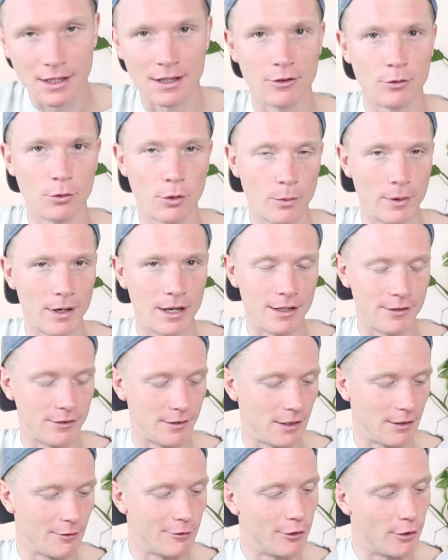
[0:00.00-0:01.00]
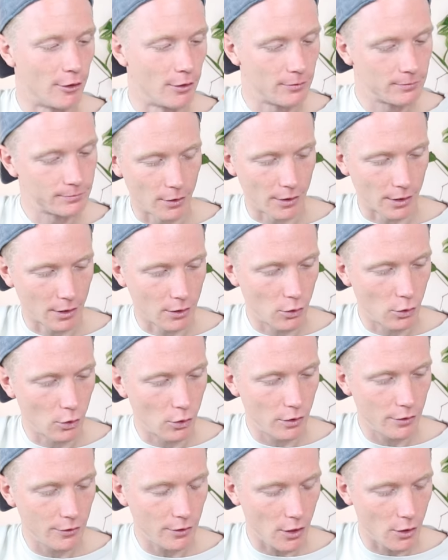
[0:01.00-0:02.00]
is what we're listening for. So we've got the
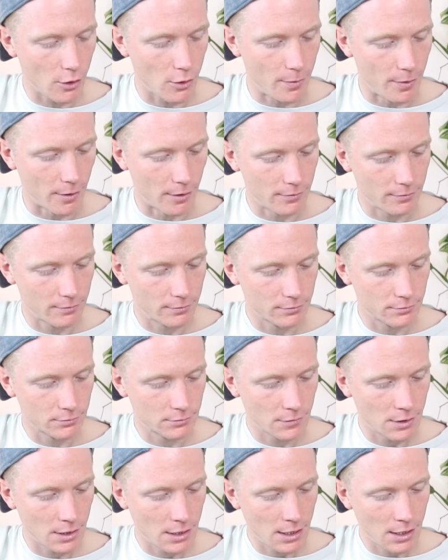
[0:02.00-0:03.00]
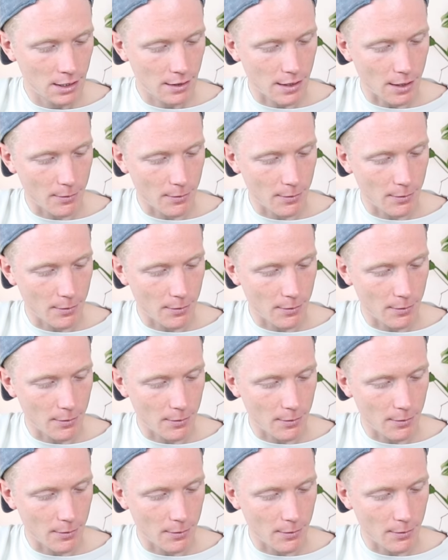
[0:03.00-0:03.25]
chord open.